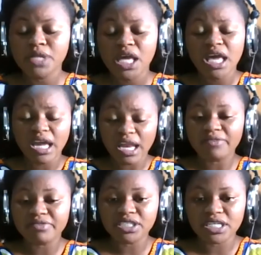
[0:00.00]
11
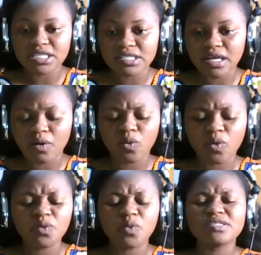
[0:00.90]
years now. What
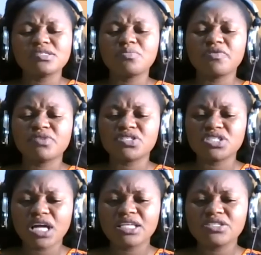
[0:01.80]
were some of the
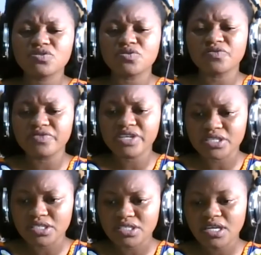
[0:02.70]
challenges you
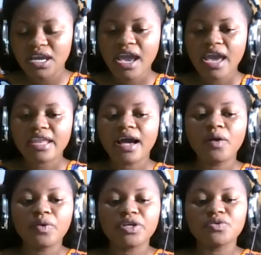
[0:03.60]
faced, and how were
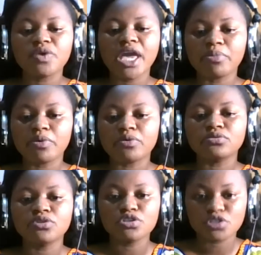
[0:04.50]
you able
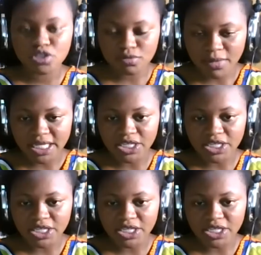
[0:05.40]
to manage